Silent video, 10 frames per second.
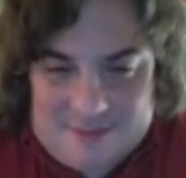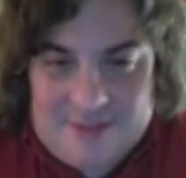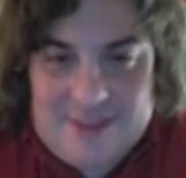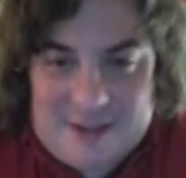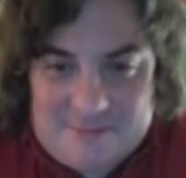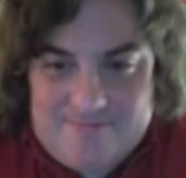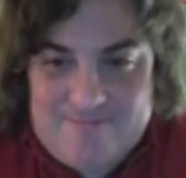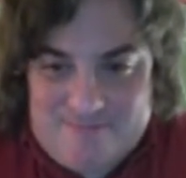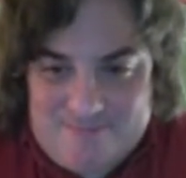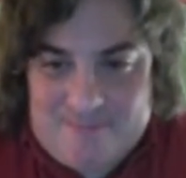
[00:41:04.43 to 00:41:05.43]
Yep.
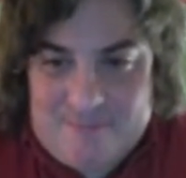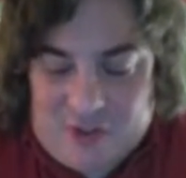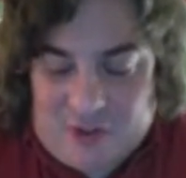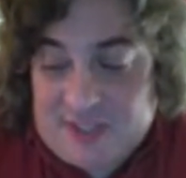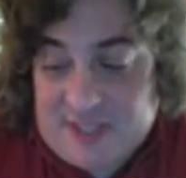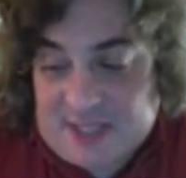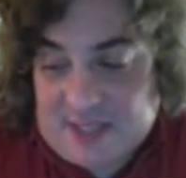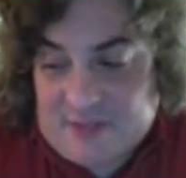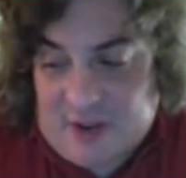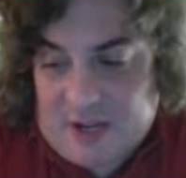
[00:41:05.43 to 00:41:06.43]
You're
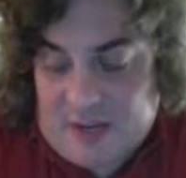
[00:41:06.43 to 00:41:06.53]
exactly right.